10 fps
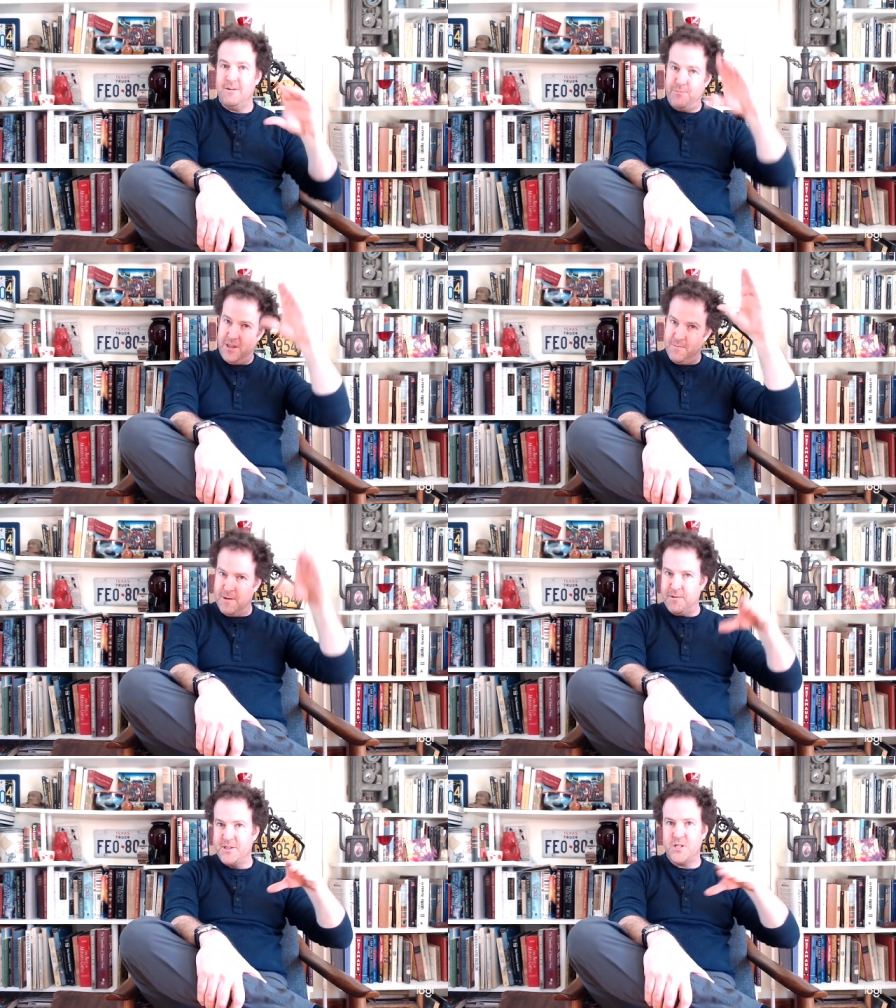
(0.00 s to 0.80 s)
put them
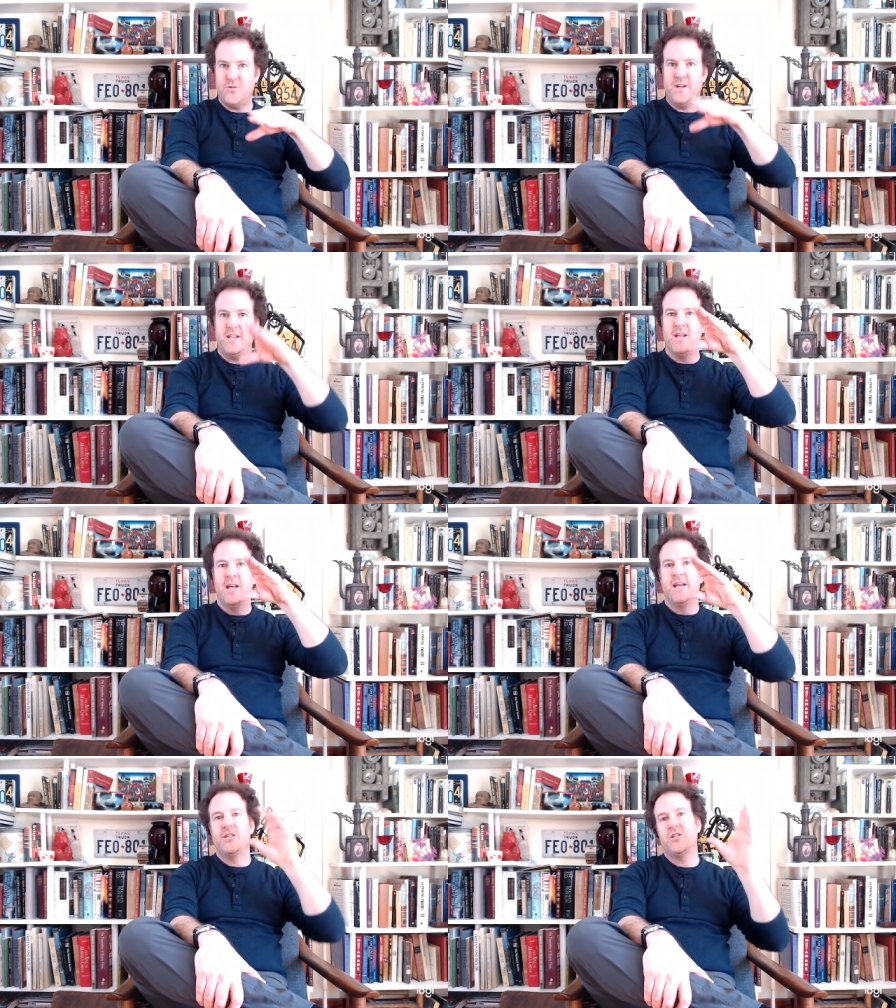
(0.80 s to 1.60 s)
up on the screen
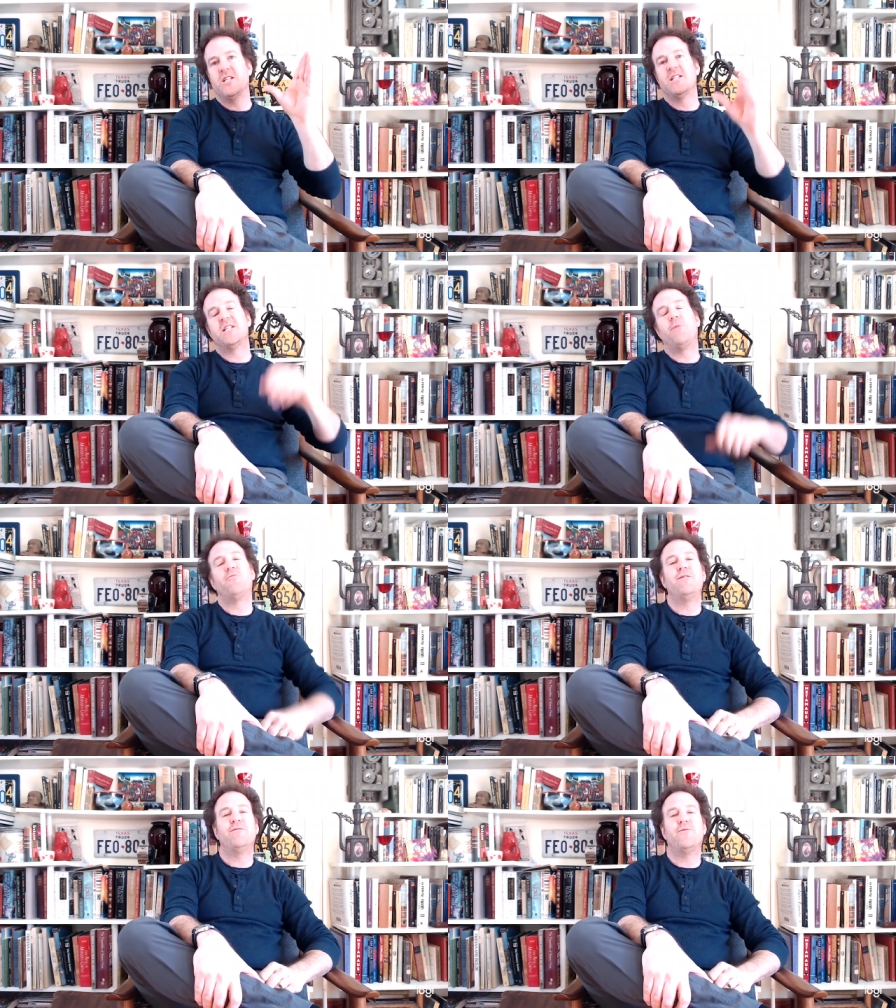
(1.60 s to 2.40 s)
just in
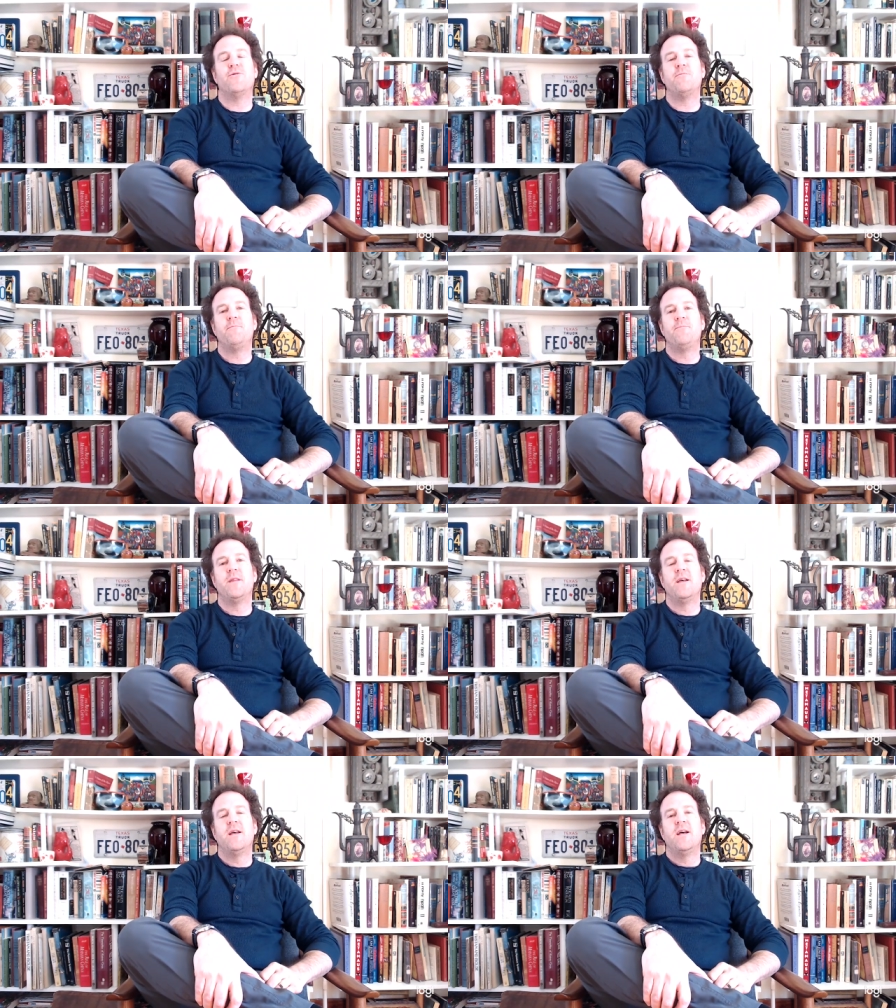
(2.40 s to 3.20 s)
summary form.
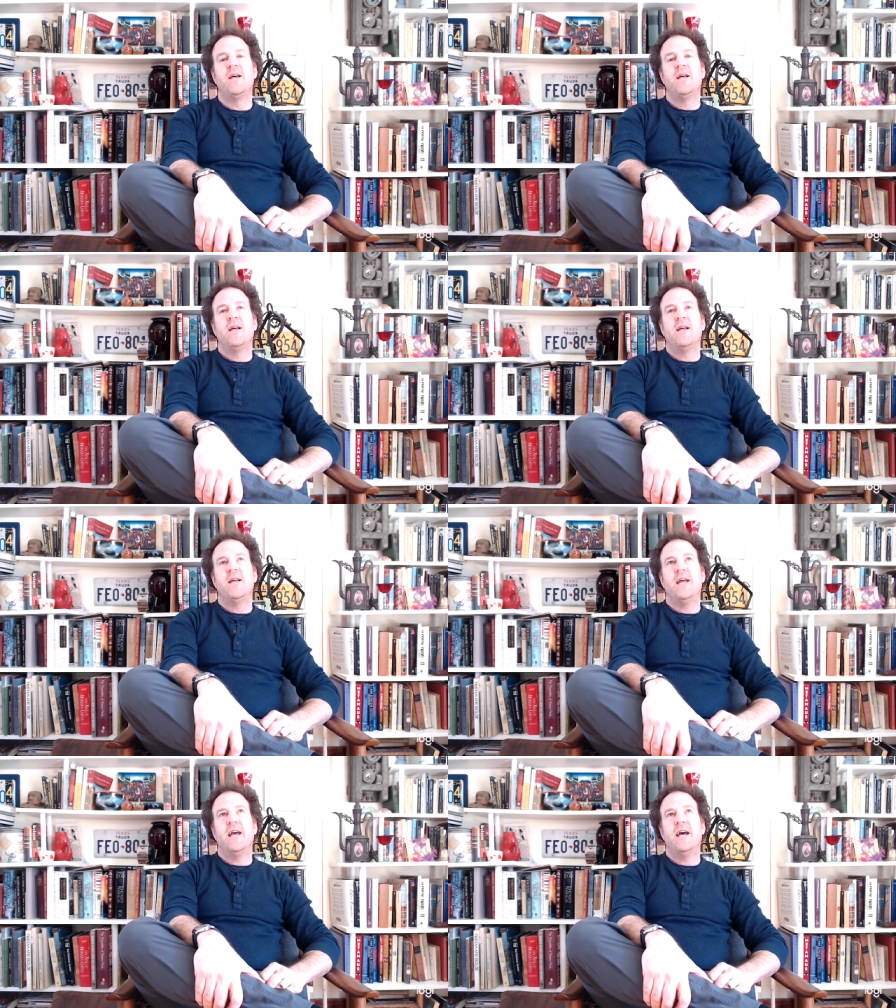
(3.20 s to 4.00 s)

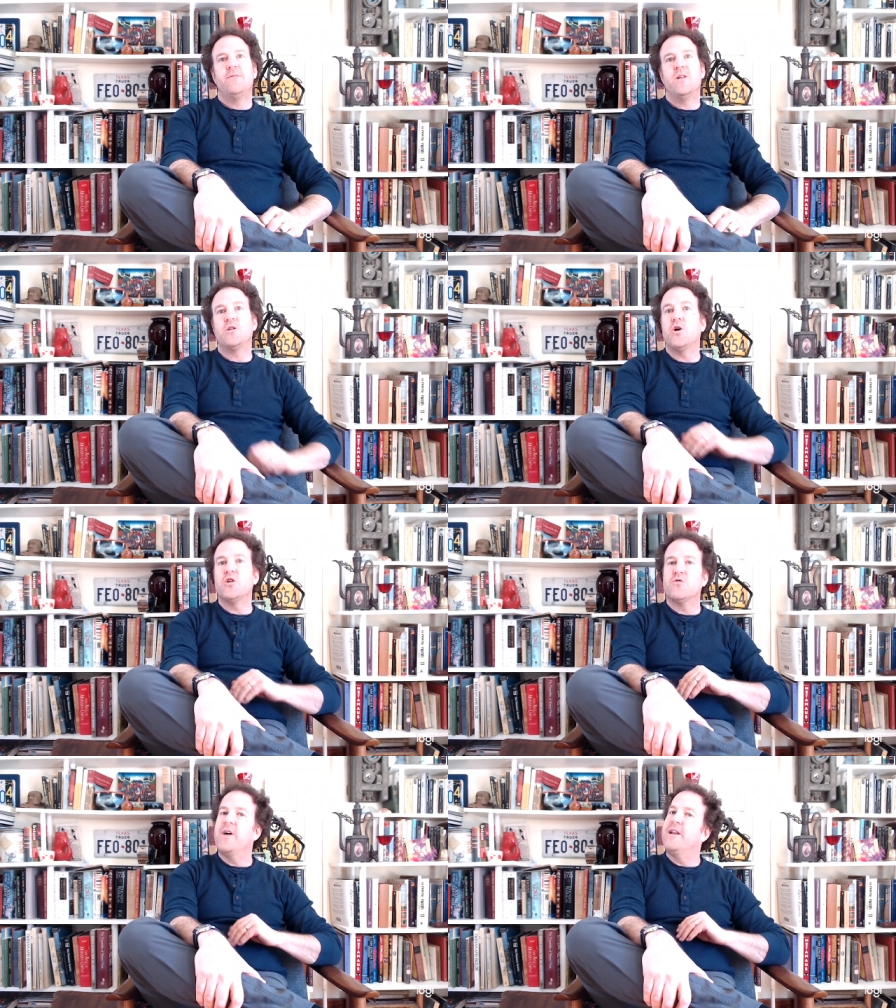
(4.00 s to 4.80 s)
And let's all
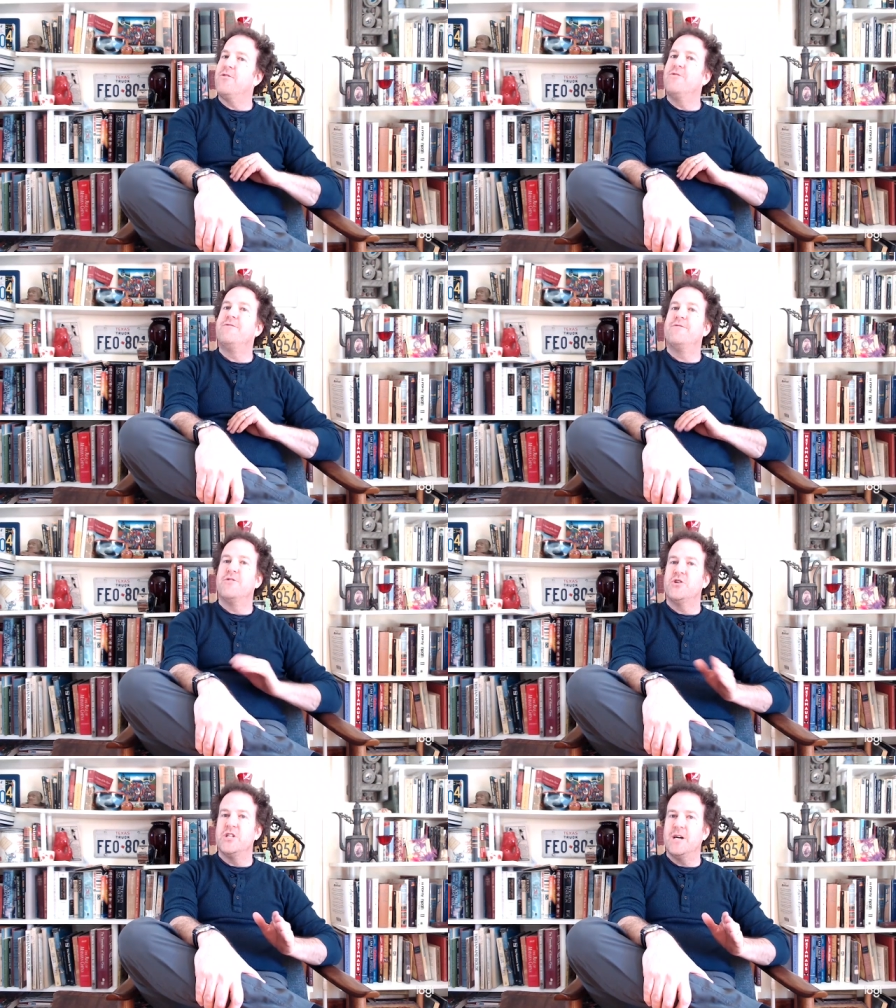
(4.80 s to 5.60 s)
just write our own
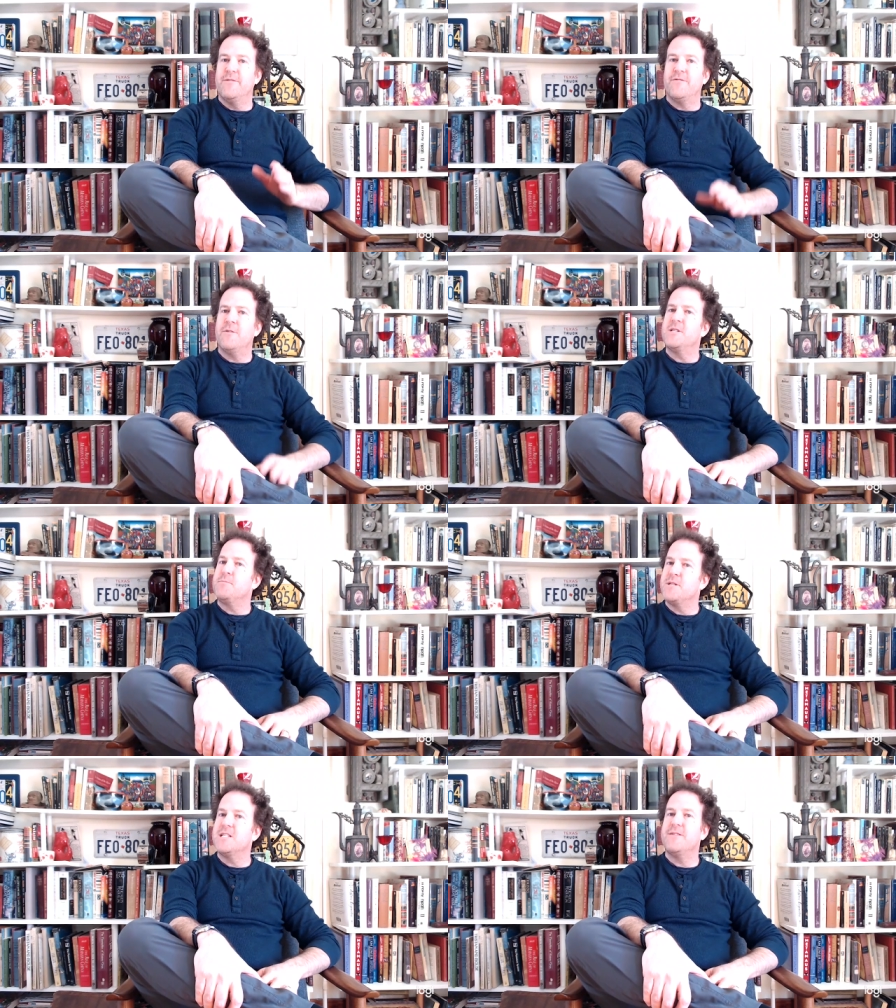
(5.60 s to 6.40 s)
version of it from a
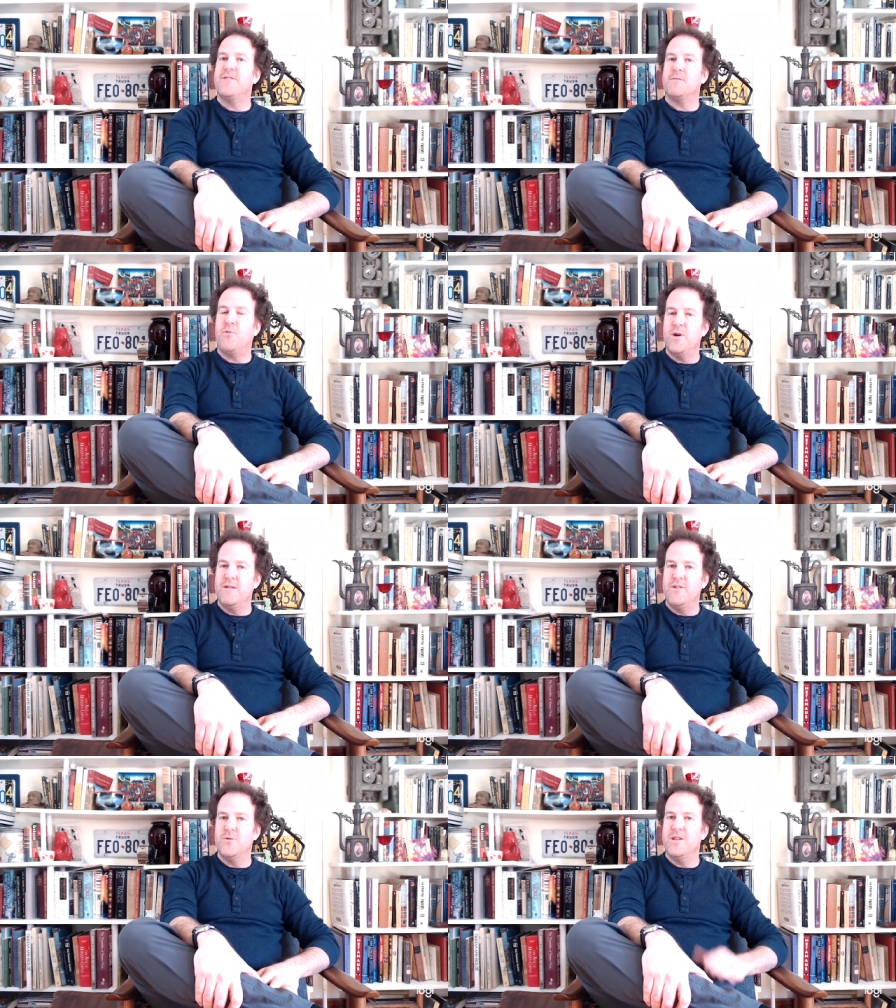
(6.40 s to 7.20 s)
specific point
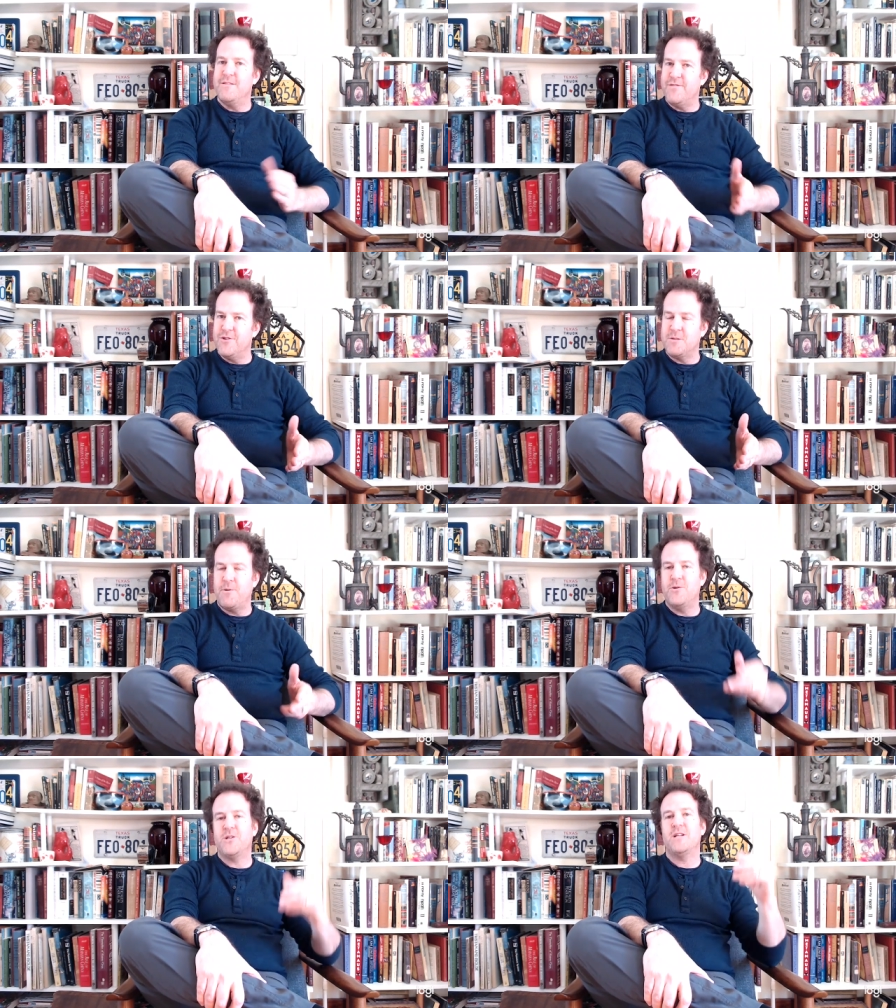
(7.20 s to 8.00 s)
of view, in the first
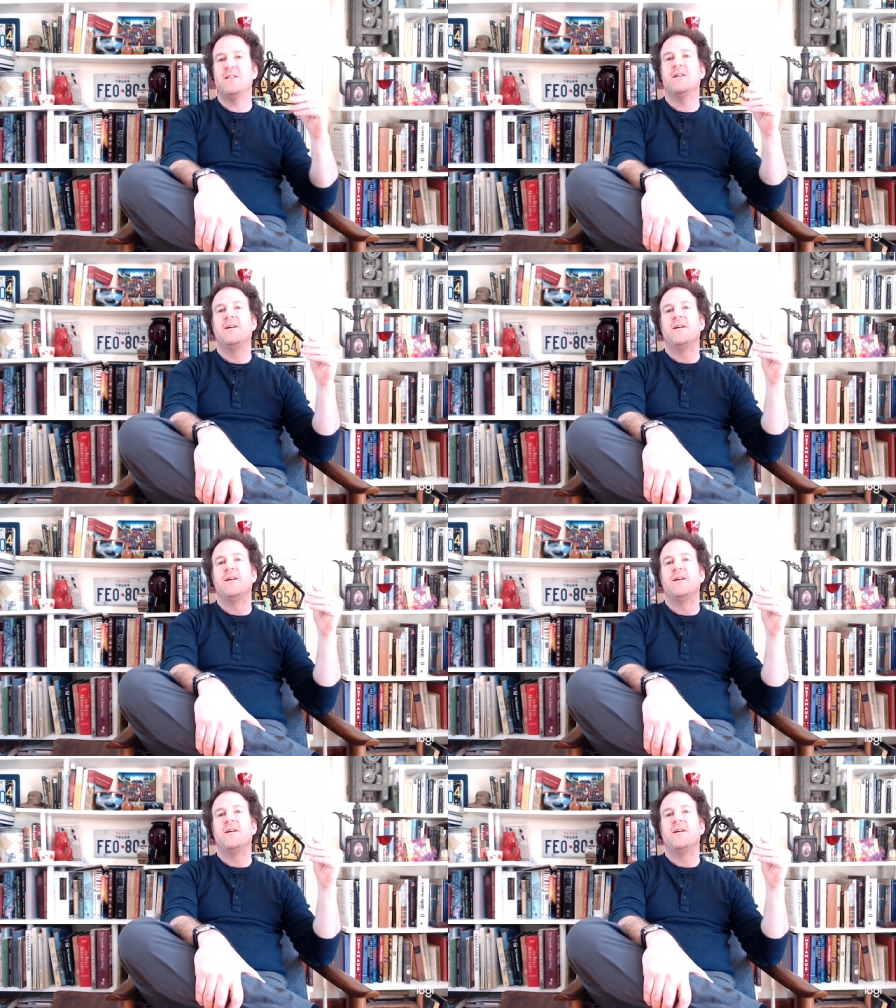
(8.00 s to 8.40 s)
person,